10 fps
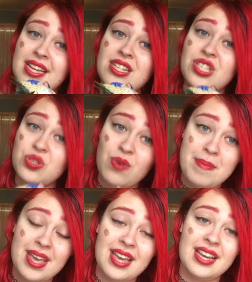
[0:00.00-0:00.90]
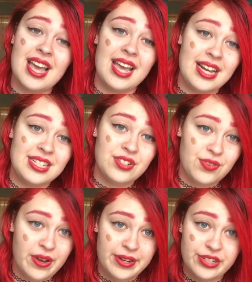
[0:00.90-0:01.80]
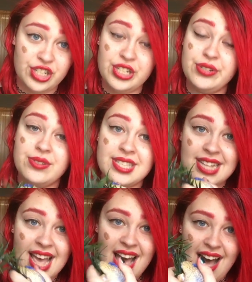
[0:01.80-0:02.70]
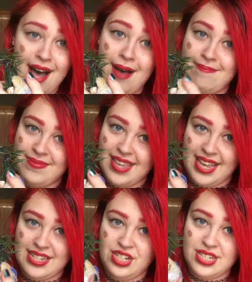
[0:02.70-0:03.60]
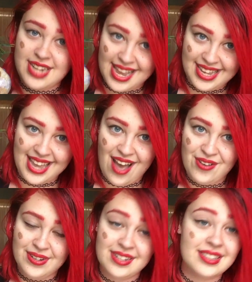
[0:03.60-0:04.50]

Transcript: swimming and photo shoots and just hanging out,